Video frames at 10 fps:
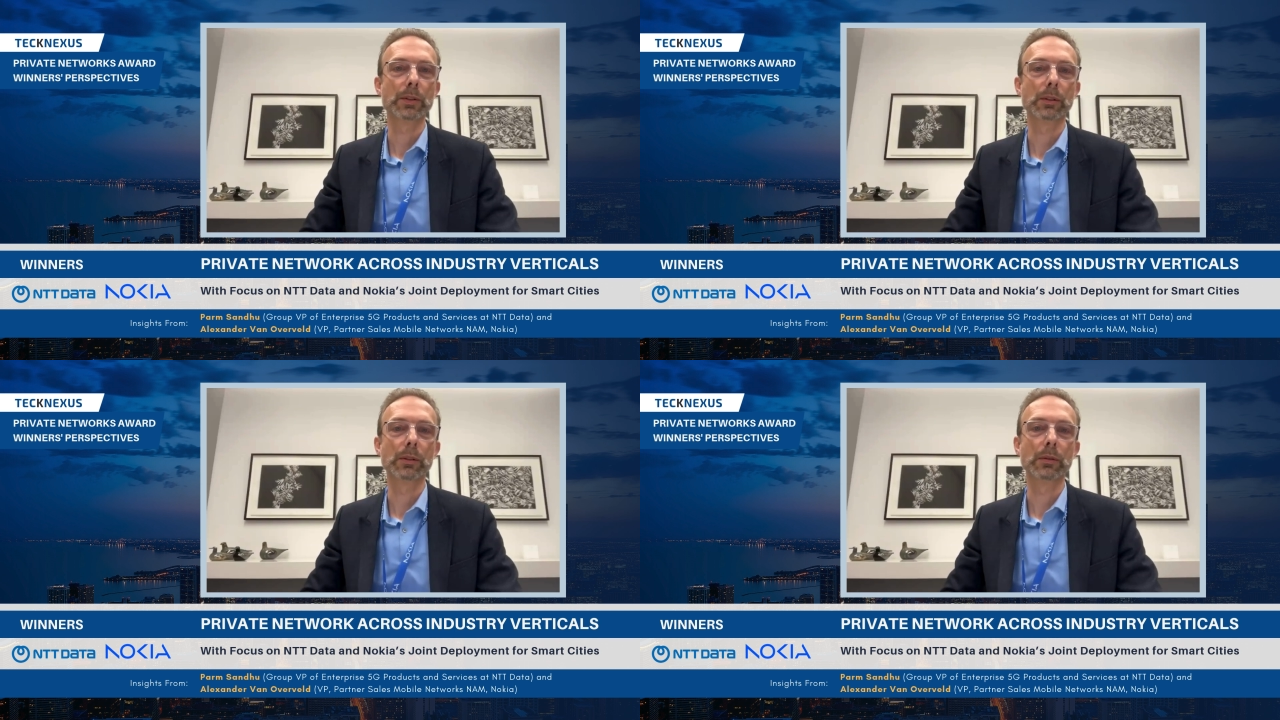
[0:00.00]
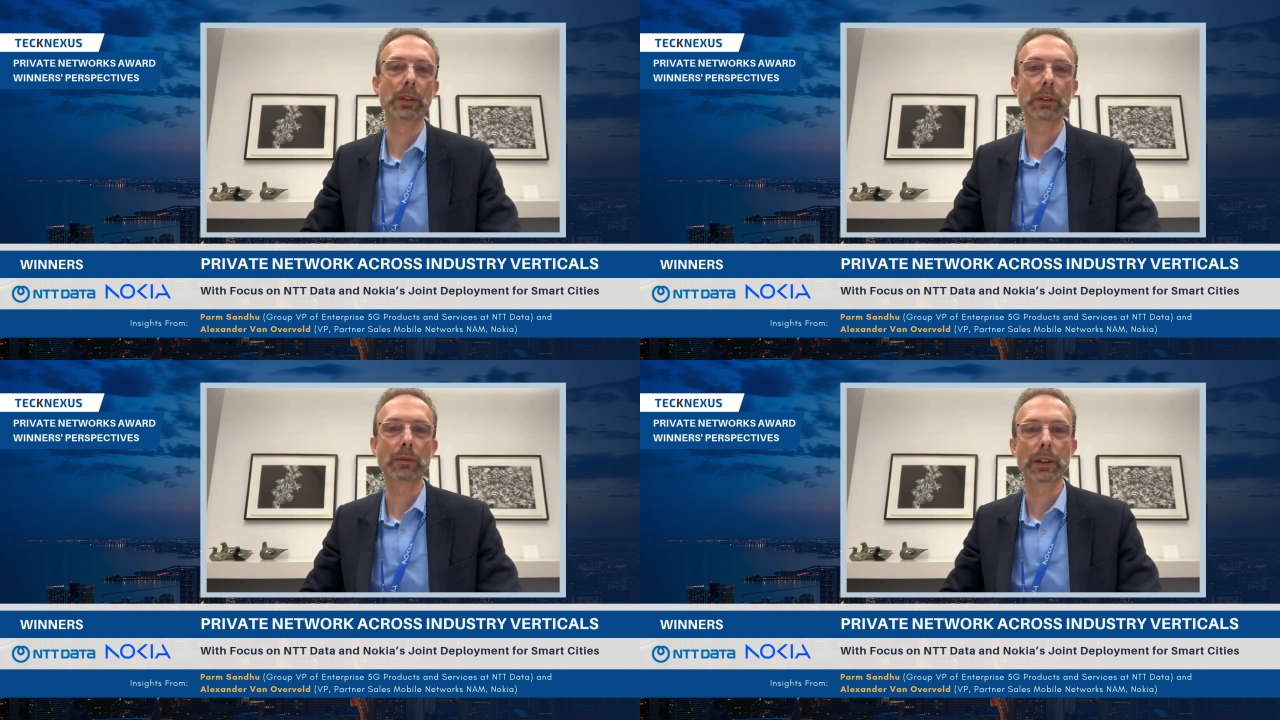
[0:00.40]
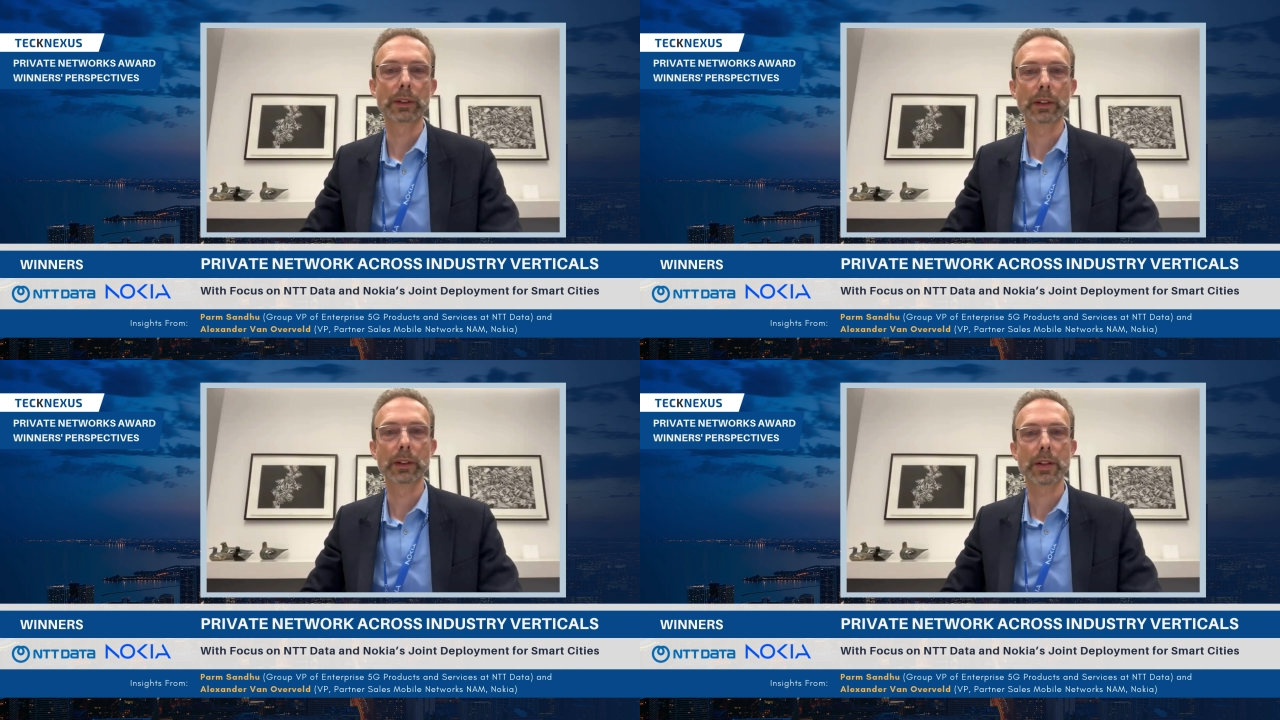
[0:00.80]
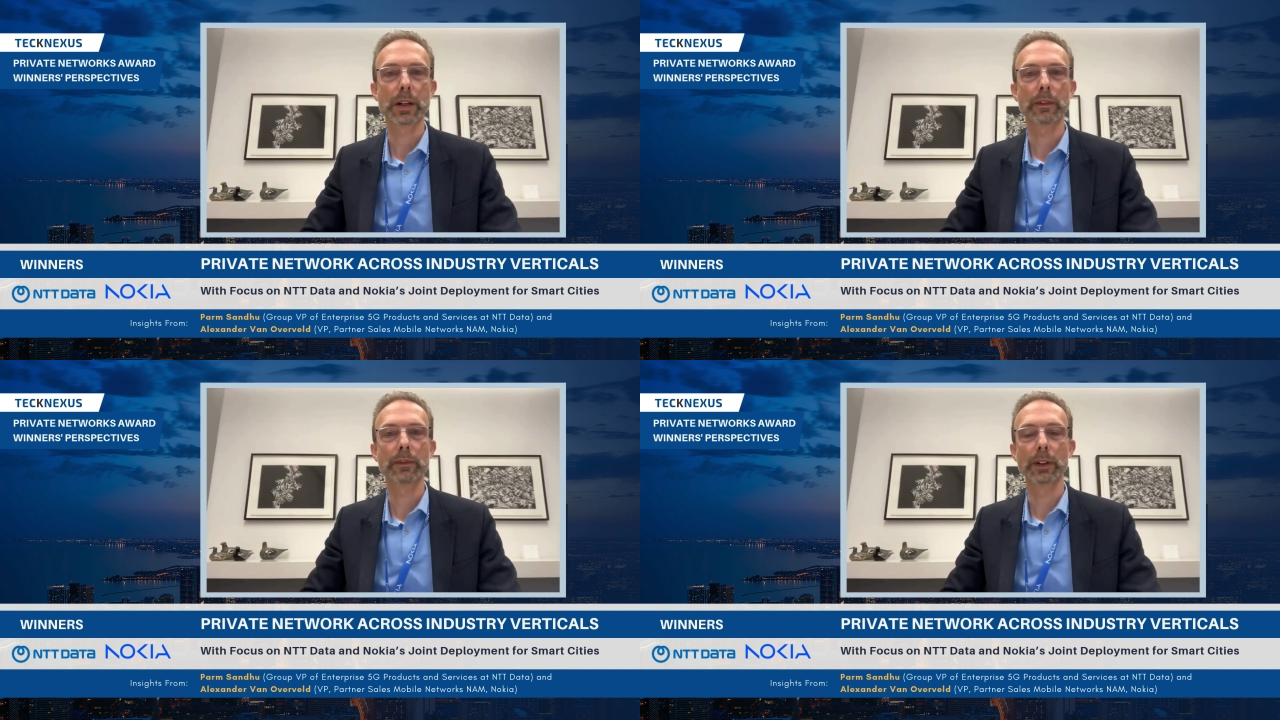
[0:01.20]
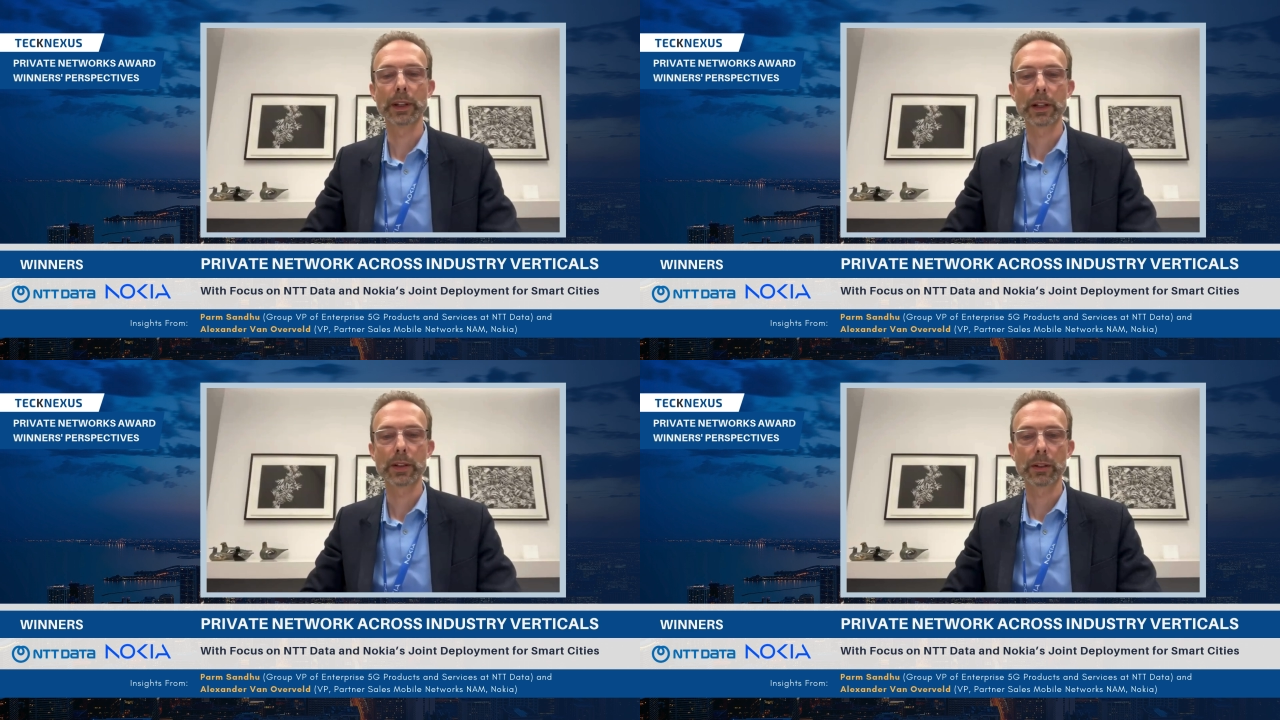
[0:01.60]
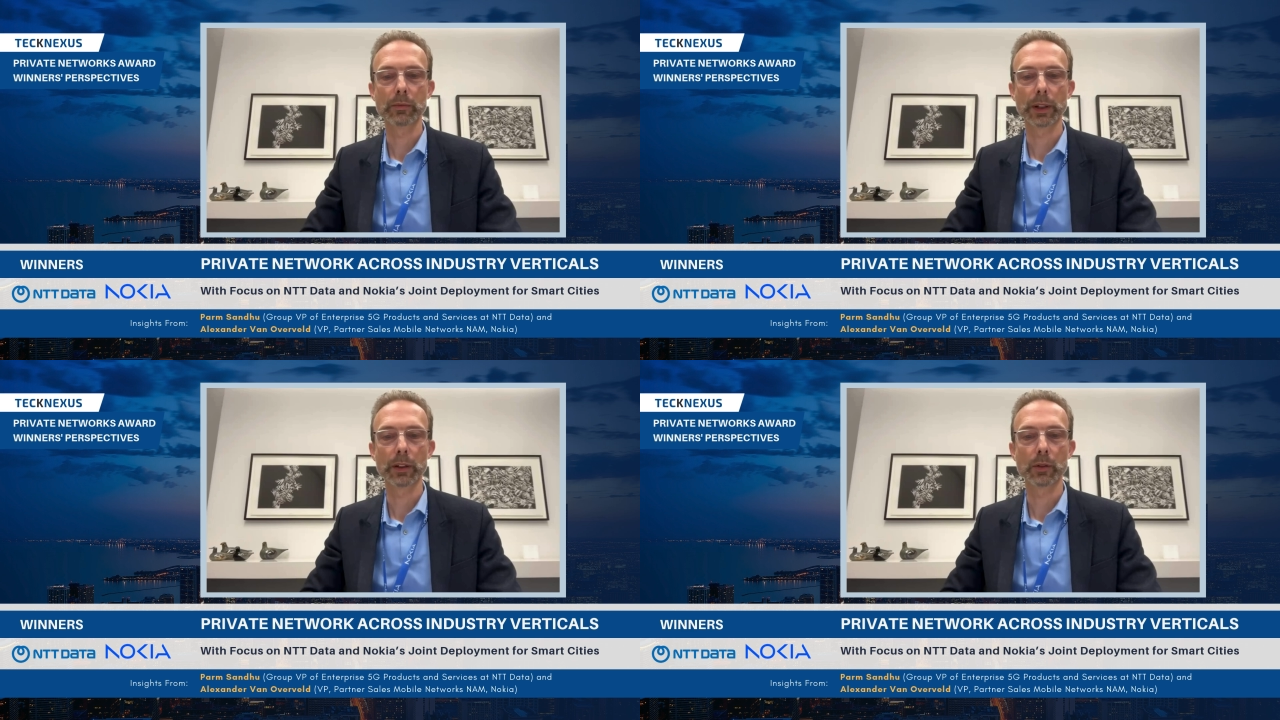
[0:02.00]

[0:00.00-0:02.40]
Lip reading: So there is a foundation when it